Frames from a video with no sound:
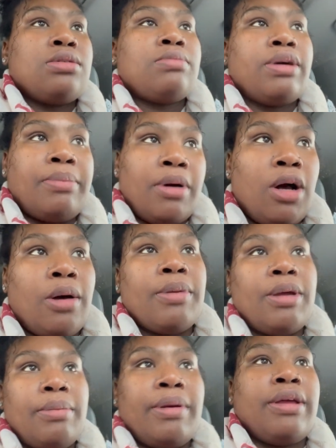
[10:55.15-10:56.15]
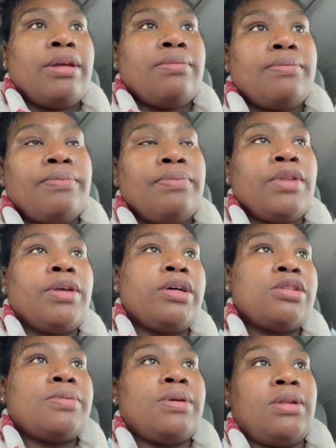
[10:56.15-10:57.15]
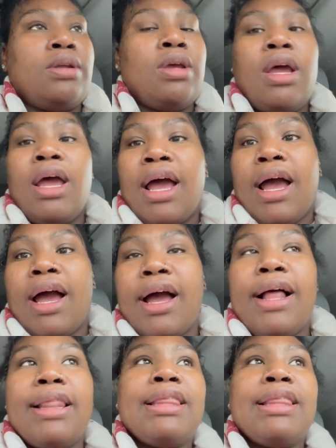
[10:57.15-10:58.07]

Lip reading: mom, and my husband.